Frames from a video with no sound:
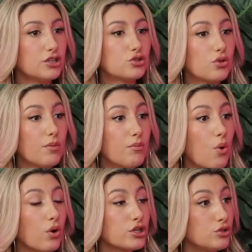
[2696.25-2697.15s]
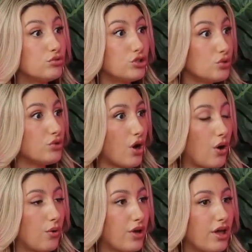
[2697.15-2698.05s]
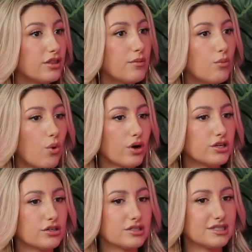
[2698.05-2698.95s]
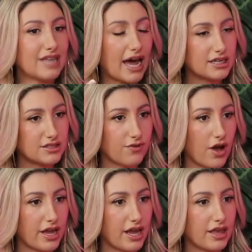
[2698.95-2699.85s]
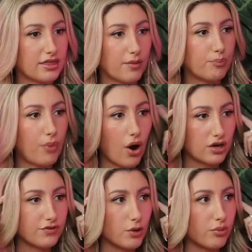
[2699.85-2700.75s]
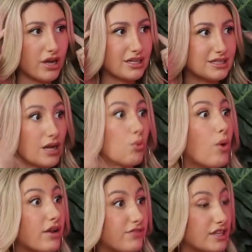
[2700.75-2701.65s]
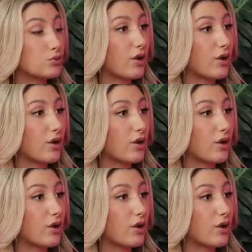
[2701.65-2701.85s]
So the more you do know, the more you're satisfying the part of your brain that's saying, what if this,